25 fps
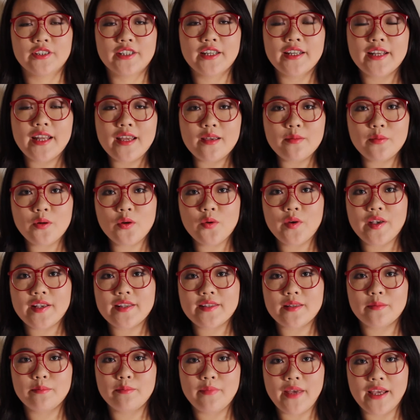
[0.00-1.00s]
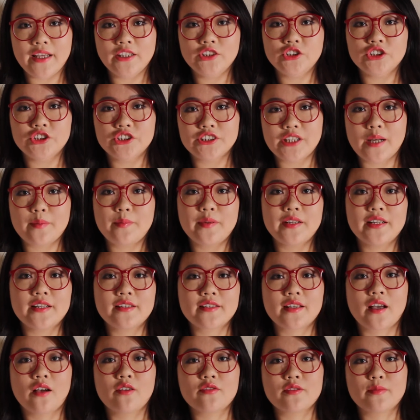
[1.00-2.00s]
Kanebo is a major
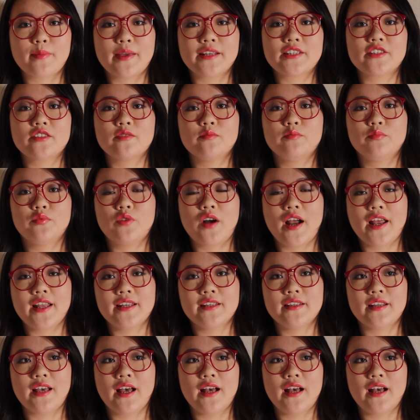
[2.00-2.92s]
Japanese cosmetic brand